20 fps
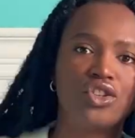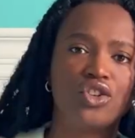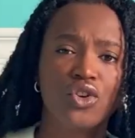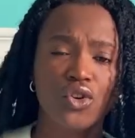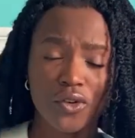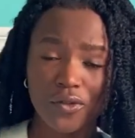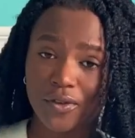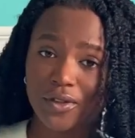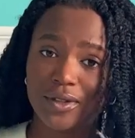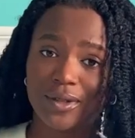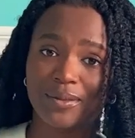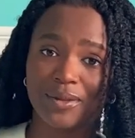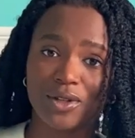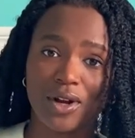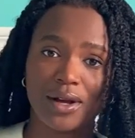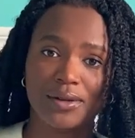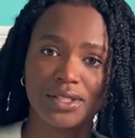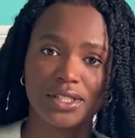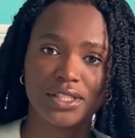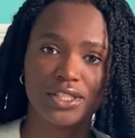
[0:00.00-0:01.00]
You know, if you
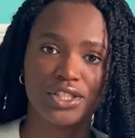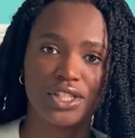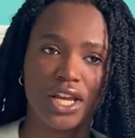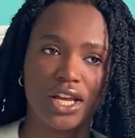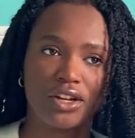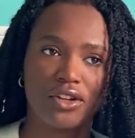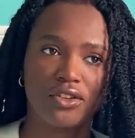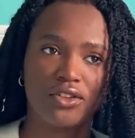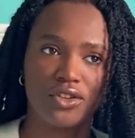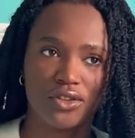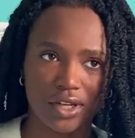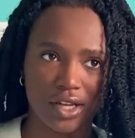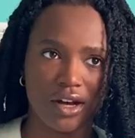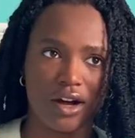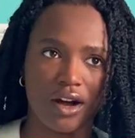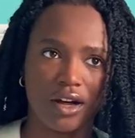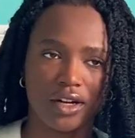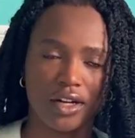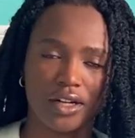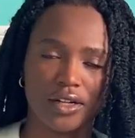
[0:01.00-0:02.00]
subscribe to this channel, you get
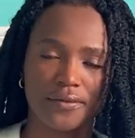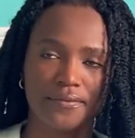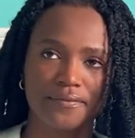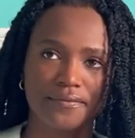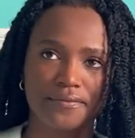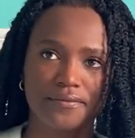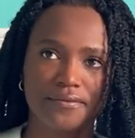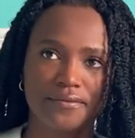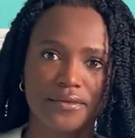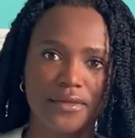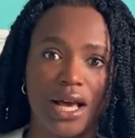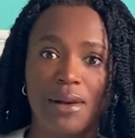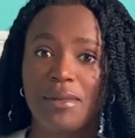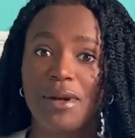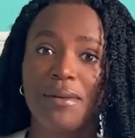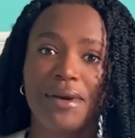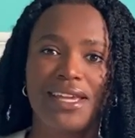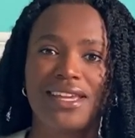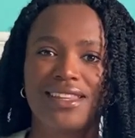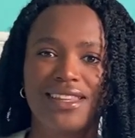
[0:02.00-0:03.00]
hotter. I'm
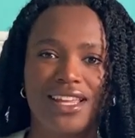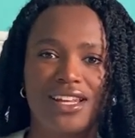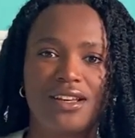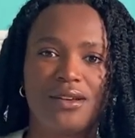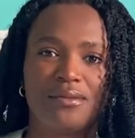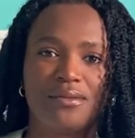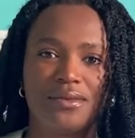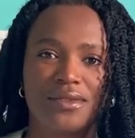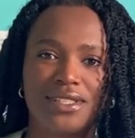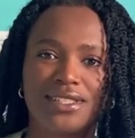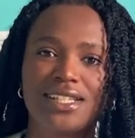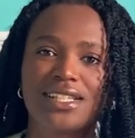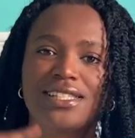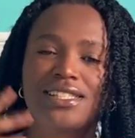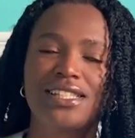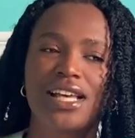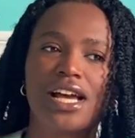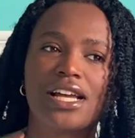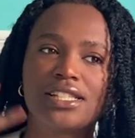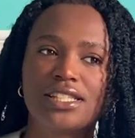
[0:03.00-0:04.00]
not making that up. It's like
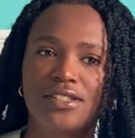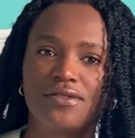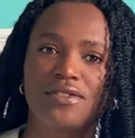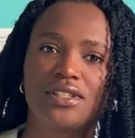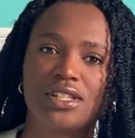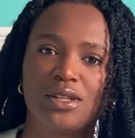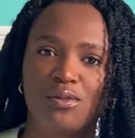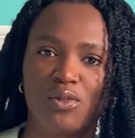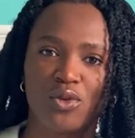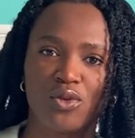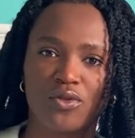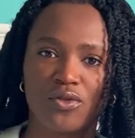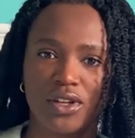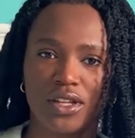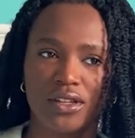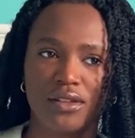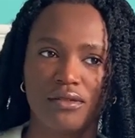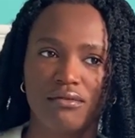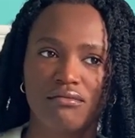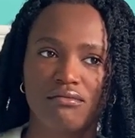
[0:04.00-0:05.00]
scientifically
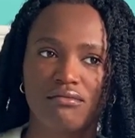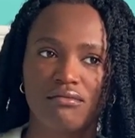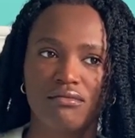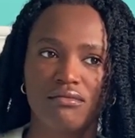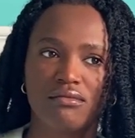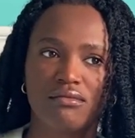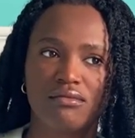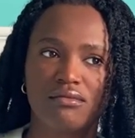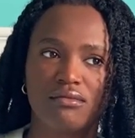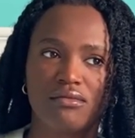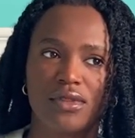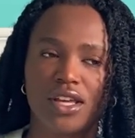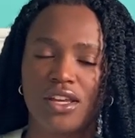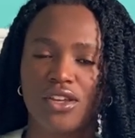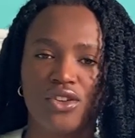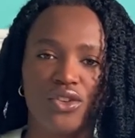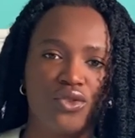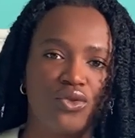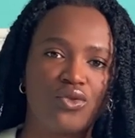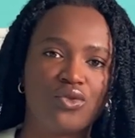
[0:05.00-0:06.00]
proven that
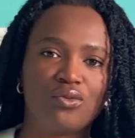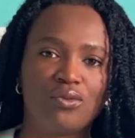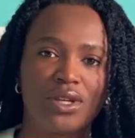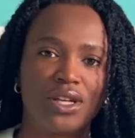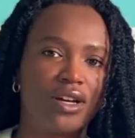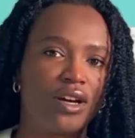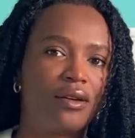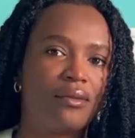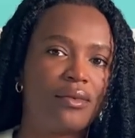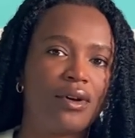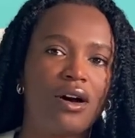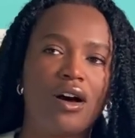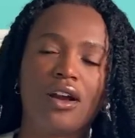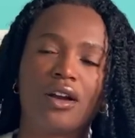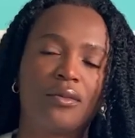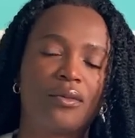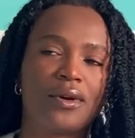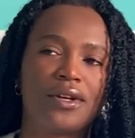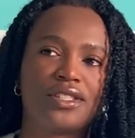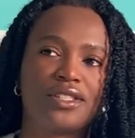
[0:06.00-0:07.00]
you become a
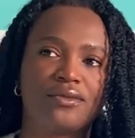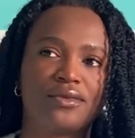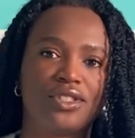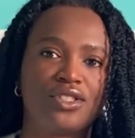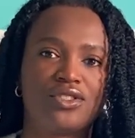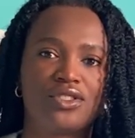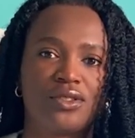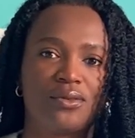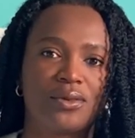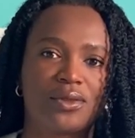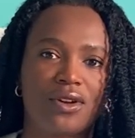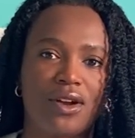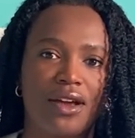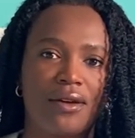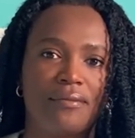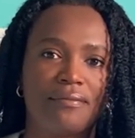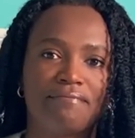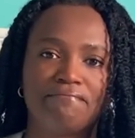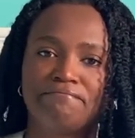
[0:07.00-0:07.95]
hotter person once you subscribe.